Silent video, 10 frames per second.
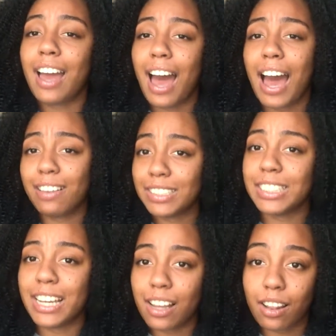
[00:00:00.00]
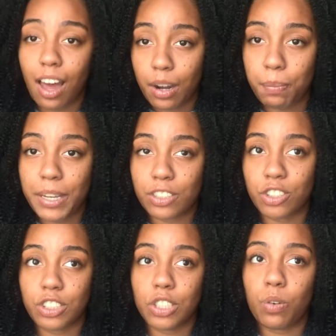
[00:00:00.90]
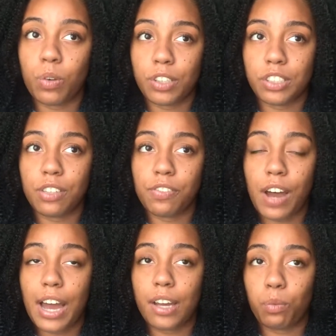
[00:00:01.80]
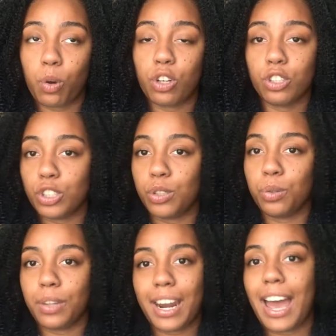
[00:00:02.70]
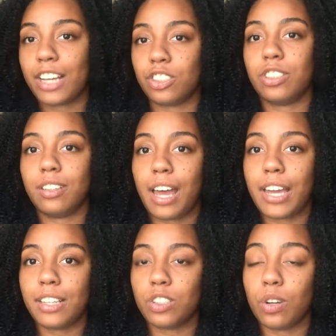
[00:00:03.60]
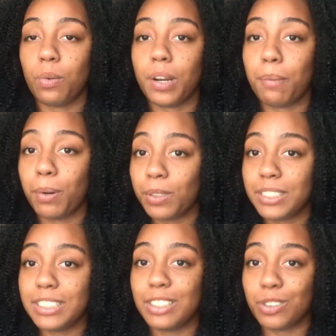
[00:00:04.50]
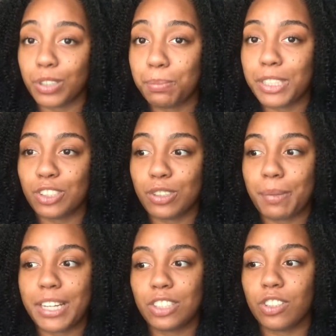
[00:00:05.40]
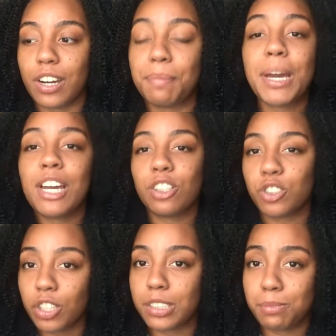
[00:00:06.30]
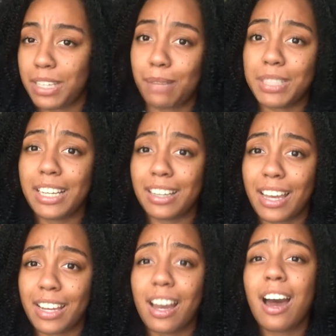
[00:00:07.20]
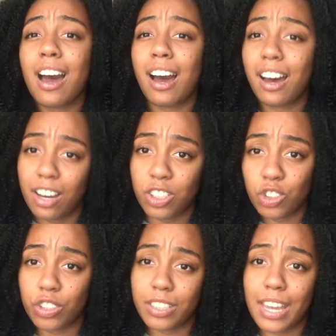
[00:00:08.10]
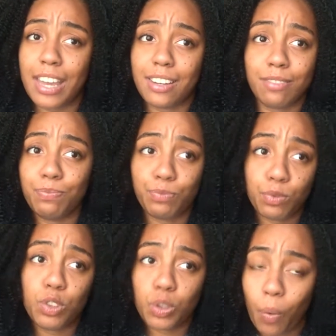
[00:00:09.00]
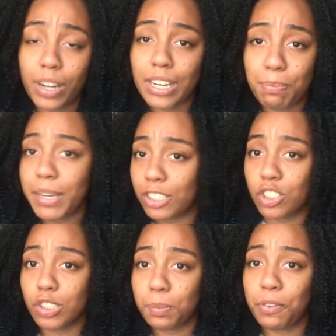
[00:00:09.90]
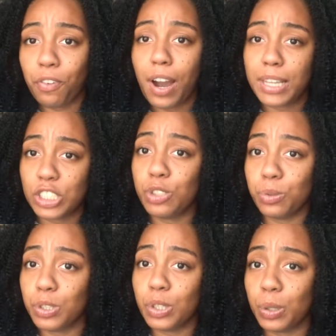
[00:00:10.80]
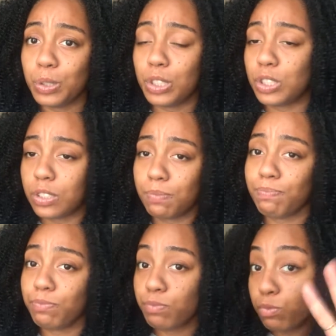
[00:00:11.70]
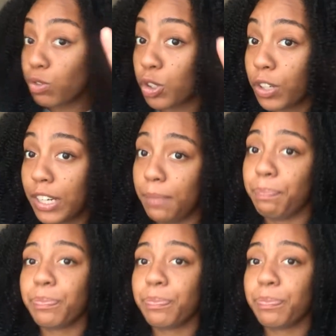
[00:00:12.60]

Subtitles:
I have to take a lot of pictures in order to find 1 or 2 that I actually like. So when I'm posting these 3 pictures on my Instagram, trust me, I'm taking like 120 pictures before I choose those 3.